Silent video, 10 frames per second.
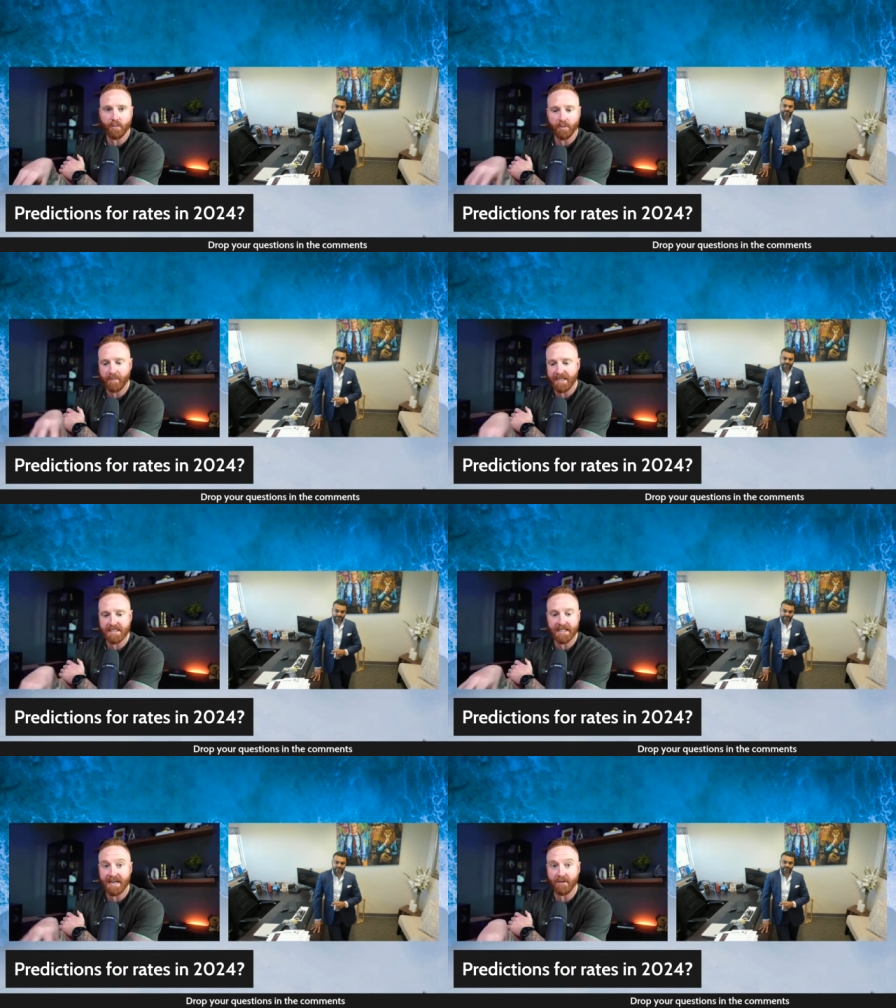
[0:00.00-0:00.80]
of what we're
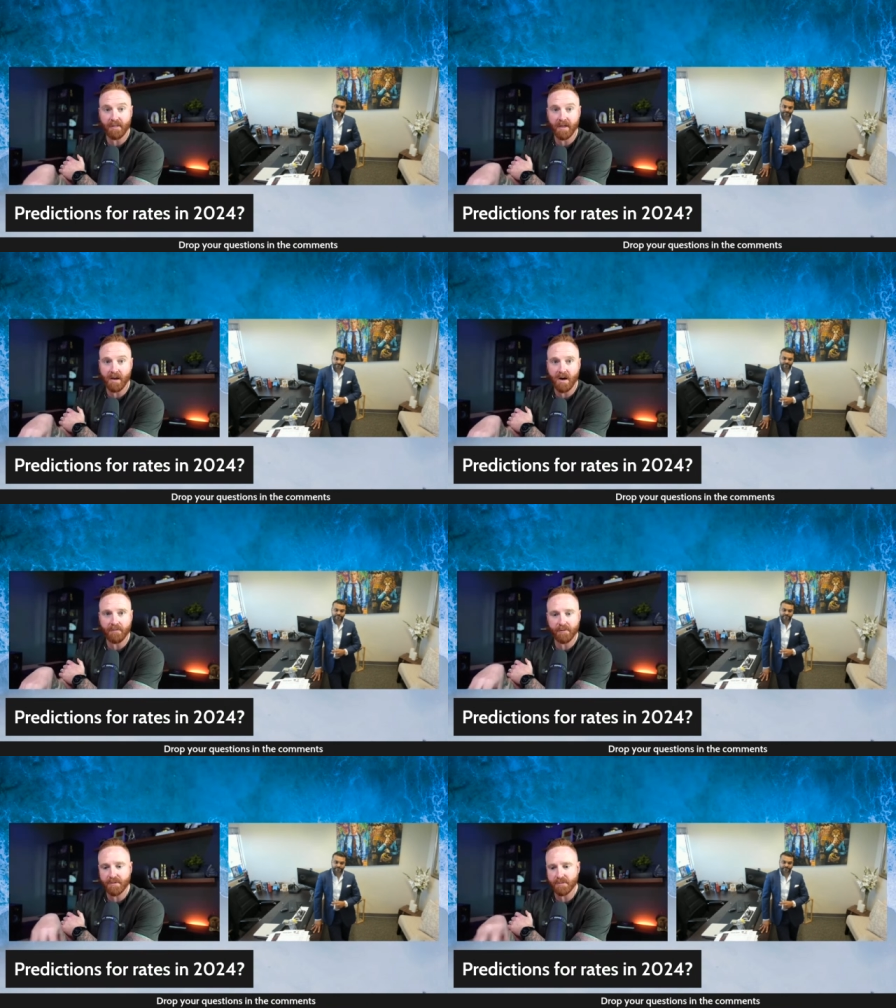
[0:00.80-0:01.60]
basing everything
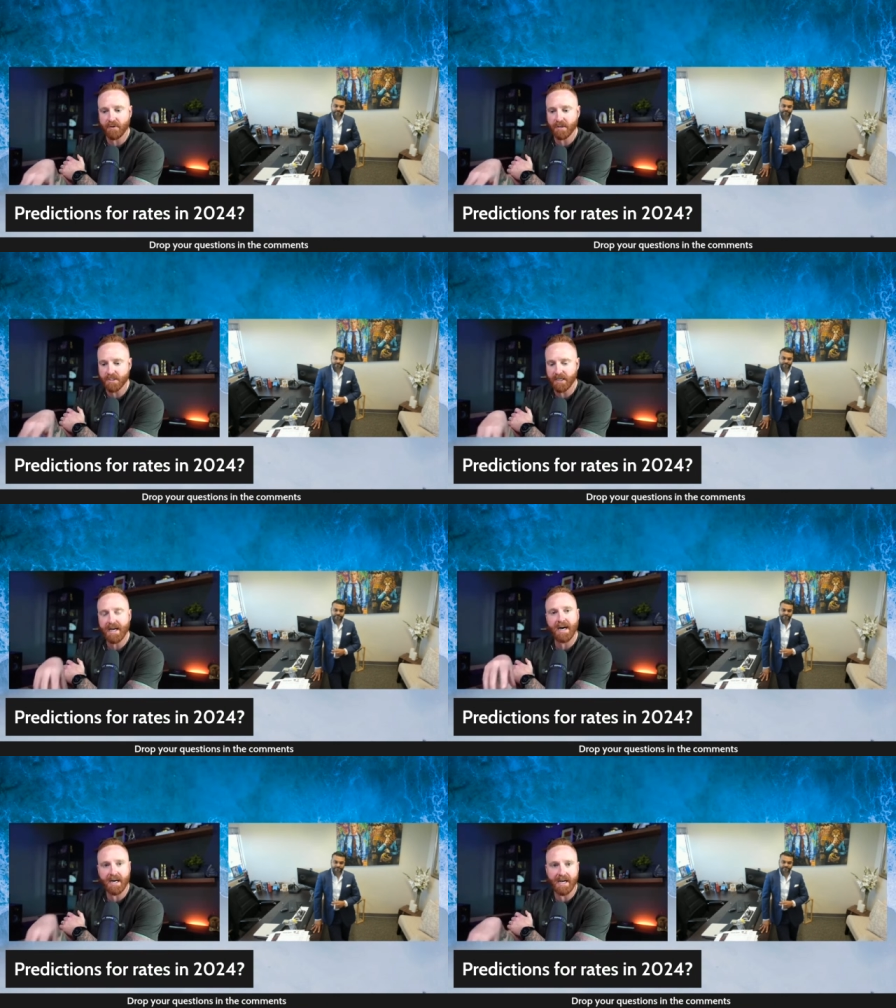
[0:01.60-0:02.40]
off of as far as like
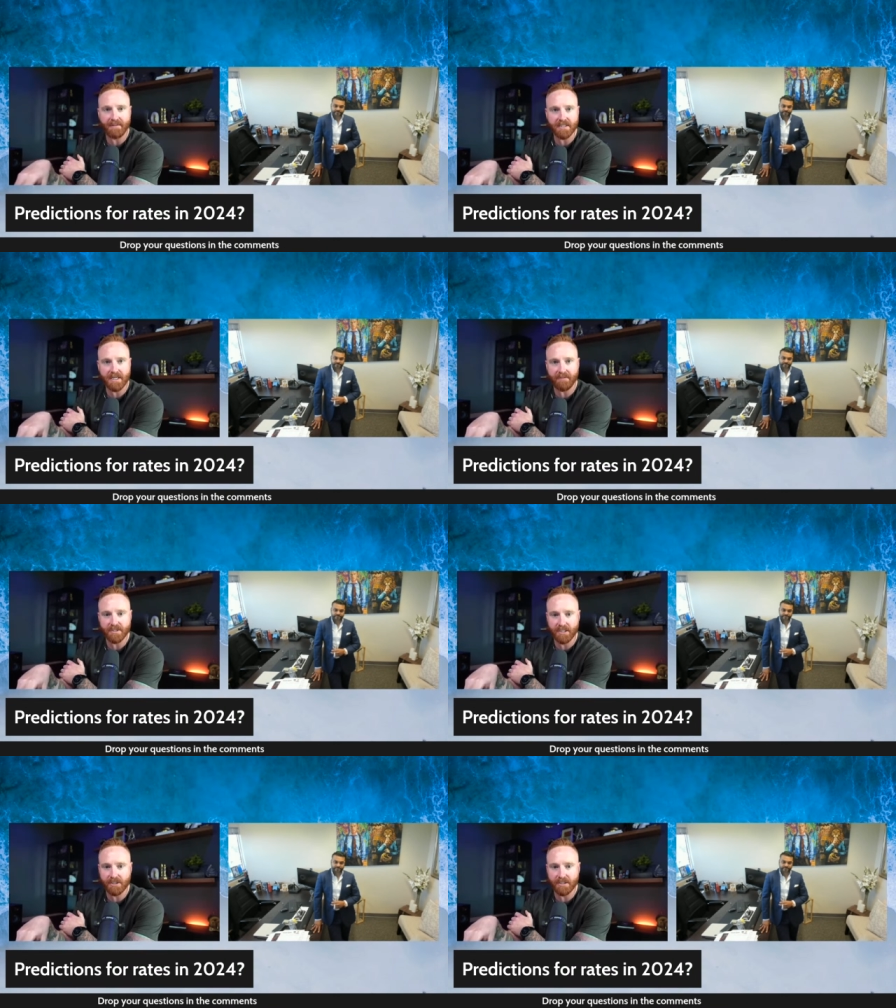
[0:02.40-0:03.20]
how to have these
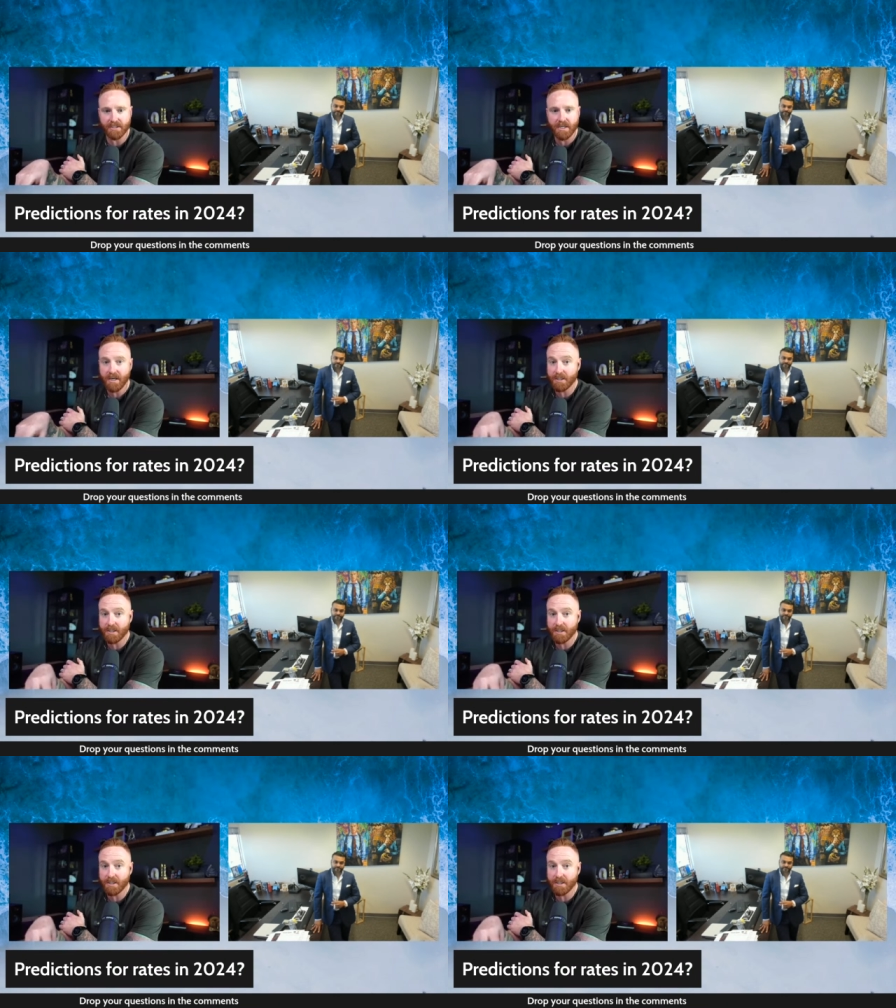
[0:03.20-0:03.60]
conversations.